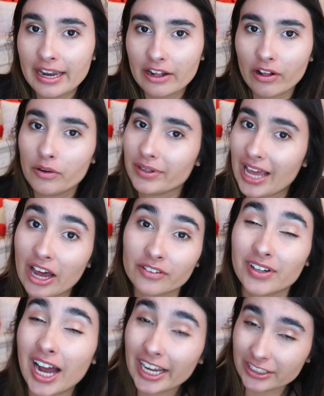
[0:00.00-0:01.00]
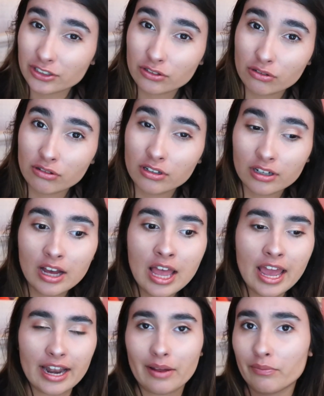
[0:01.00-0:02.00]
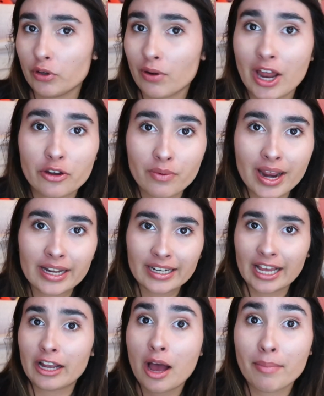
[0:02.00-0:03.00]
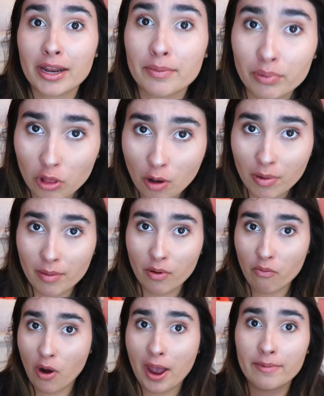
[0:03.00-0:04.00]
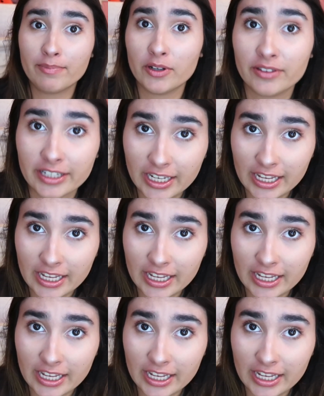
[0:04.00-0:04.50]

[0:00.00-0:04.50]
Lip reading: until I was out of high school and I graduated and I got my diploma before I spilled the